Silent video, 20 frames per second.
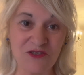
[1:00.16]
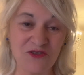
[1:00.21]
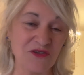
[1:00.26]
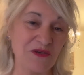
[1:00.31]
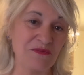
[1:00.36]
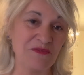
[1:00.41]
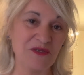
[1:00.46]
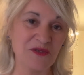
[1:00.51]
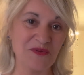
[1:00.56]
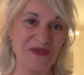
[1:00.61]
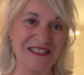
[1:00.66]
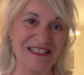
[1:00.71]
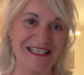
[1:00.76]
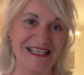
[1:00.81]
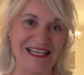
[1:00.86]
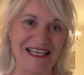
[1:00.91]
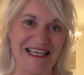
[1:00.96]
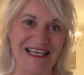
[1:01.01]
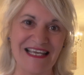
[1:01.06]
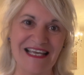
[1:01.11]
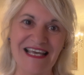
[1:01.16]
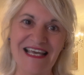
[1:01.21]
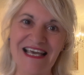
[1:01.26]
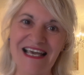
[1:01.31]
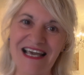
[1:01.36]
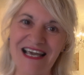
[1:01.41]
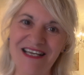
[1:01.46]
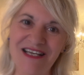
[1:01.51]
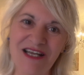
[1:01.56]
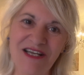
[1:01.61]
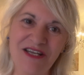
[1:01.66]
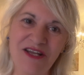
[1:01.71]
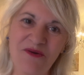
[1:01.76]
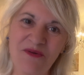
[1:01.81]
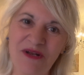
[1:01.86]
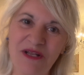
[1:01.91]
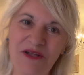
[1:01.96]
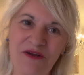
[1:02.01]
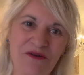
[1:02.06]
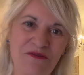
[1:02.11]
trip to Italy. And I know a
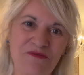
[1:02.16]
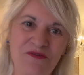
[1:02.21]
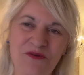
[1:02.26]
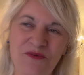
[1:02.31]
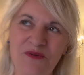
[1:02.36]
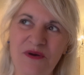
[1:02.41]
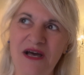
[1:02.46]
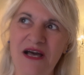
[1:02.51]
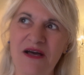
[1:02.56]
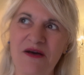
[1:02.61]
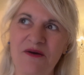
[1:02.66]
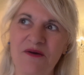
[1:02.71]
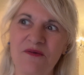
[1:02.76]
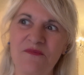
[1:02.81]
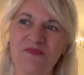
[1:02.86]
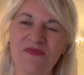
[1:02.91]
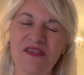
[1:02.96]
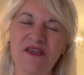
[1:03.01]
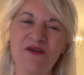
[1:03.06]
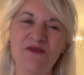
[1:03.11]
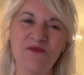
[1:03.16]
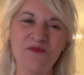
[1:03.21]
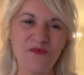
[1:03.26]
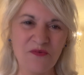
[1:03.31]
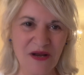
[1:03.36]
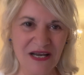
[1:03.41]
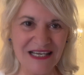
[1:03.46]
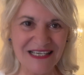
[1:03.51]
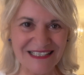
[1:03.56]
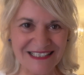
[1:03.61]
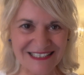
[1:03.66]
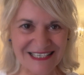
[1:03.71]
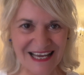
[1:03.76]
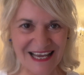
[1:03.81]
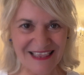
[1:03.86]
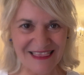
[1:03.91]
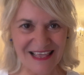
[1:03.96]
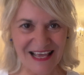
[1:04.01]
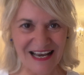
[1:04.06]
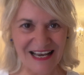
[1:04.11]
lot of you are ready to take
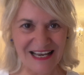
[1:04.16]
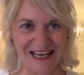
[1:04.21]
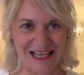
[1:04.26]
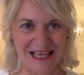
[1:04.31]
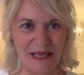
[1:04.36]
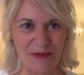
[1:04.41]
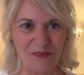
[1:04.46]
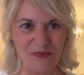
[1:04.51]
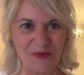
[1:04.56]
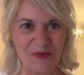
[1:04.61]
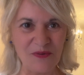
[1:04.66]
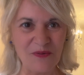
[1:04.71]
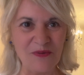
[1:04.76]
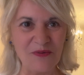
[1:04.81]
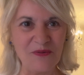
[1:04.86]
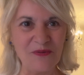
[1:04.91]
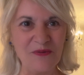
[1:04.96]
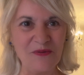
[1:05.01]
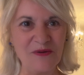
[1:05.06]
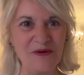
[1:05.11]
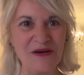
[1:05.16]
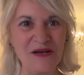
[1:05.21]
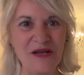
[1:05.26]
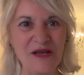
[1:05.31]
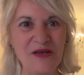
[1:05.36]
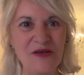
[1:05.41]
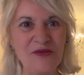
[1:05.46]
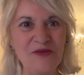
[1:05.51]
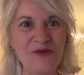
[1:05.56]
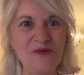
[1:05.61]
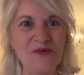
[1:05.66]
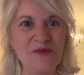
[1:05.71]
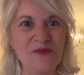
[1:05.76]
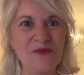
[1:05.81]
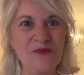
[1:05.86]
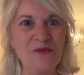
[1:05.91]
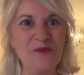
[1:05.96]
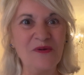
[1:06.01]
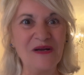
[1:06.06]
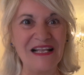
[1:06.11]
that leap, or you
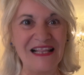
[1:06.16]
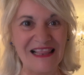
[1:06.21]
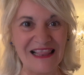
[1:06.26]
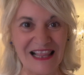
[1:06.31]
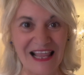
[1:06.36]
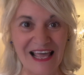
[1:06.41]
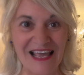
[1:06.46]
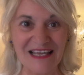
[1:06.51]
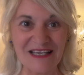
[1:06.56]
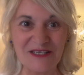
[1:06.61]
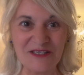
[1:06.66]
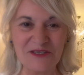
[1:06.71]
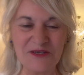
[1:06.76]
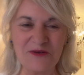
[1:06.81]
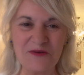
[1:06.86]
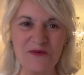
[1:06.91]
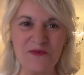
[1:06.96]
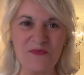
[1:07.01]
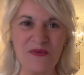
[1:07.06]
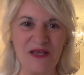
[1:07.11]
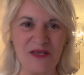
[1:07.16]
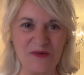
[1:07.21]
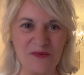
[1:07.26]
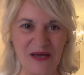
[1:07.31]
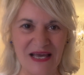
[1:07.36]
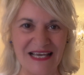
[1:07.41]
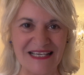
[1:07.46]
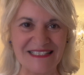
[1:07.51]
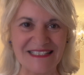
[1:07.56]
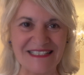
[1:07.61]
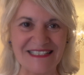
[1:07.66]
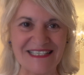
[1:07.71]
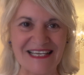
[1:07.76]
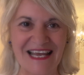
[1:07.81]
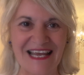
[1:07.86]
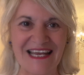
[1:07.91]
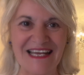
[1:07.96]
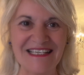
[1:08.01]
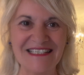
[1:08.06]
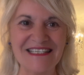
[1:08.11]
would like to, but you
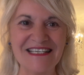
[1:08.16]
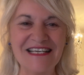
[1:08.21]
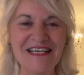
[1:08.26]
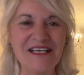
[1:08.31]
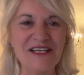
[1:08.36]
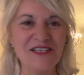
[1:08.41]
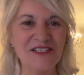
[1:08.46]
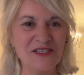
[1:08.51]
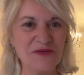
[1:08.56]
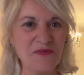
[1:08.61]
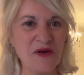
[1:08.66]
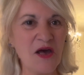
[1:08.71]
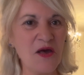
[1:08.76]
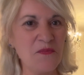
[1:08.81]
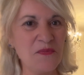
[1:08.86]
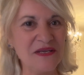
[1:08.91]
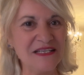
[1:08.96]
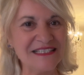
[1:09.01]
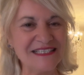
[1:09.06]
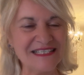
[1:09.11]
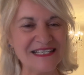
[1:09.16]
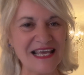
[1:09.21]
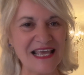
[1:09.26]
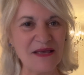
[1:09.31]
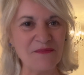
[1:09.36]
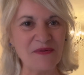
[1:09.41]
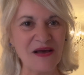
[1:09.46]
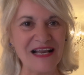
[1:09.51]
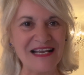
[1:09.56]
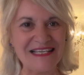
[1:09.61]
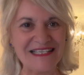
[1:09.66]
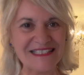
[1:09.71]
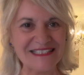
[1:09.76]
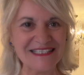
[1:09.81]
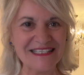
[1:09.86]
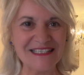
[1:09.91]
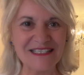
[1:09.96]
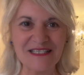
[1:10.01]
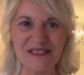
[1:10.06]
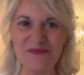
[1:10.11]
hesitate. So I'm hoping today, by listening to
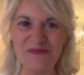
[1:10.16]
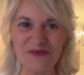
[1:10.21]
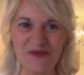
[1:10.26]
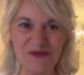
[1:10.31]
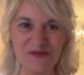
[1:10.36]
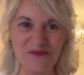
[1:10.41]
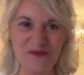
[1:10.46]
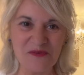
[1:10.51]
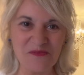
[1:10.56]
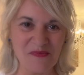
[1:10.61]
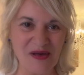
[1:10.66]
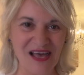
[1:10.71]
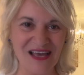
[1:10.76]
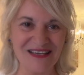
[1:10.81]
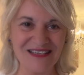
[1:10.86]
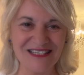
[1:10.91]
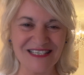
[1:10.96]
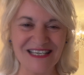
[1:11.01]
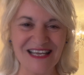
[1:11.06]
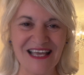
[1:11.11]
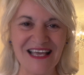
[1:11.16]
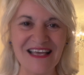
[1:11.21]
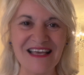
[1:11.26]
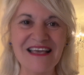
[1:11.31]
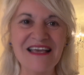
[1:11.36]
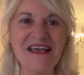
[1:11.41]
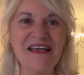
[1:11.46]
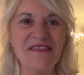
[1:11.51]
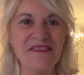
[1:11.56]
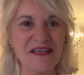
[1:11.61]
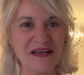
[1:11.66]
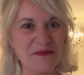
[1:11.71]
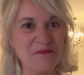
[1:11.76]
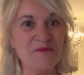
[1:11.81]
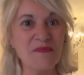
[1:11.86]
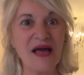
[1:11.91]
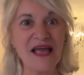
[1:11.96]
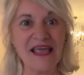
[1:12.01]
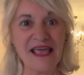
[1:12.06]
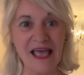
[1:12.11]
the beautiful Marsha, that it might
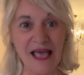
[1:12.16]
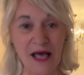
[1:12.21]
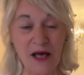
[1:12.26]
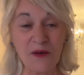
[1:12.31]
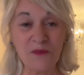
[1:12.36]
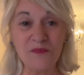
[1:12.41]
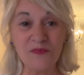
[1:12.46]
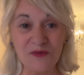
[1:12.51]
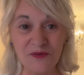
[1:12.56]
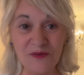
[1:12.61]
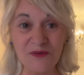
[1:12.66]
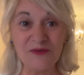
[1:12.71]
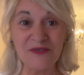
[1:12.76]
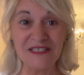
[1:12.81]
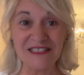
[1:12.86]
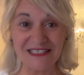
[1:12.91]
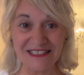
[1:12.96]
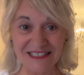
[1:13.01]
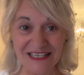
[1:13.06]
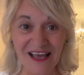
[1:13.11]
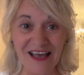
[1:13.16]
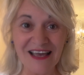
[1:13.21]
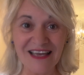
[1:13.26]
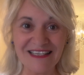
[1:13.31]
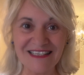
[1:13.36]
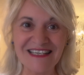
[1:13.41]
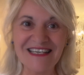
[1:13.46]
help you decide